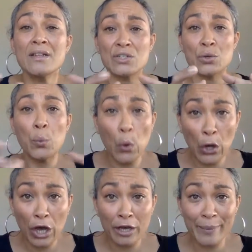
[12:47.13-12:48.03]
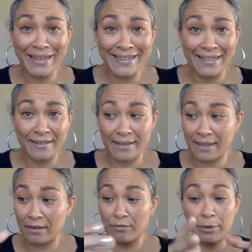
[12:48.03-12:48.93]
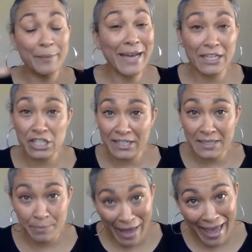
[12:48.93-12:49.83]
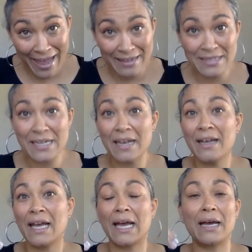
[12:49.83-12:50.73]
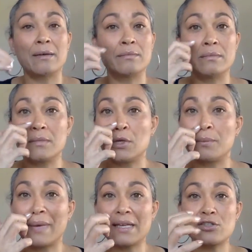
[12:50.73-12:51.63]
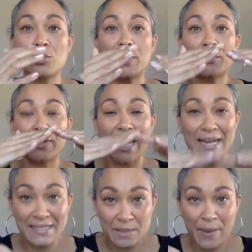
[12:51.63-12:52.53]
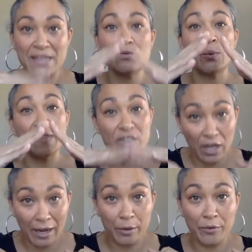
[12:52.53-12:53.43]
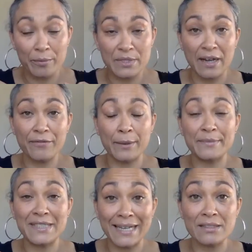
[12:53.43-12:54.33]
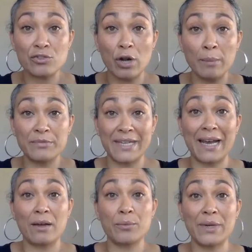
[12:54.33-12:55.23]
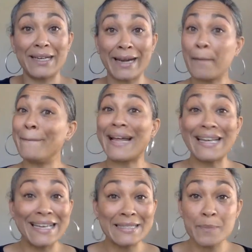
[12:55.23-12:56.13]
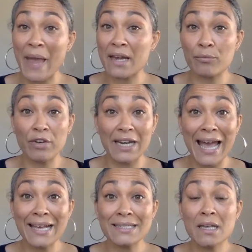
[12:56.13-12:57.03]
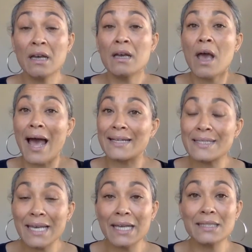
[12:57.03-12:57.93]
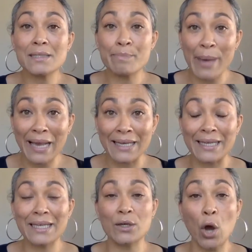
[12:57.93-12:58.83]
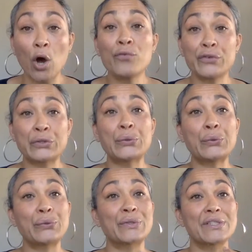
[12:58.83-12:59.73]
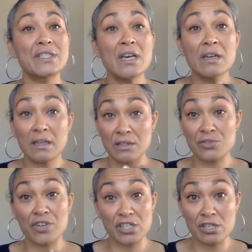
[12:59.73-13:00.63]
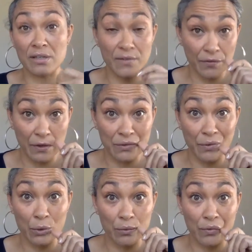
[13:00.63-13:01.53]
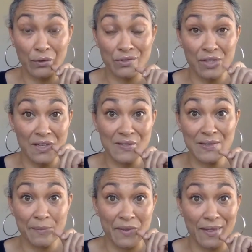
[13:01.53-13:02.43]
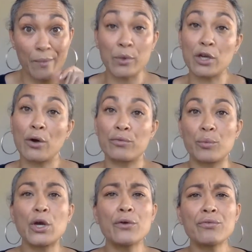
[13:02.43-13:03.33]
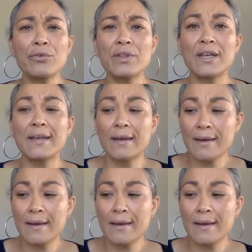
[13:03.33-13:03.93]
to work by letting the ribcage expand, making sure we're creating space for when the diaphragm does drop down, we let our belly expand and relax. A tense belly can often cause constriction of the false vocal folds. So that's something that we go through. We go through the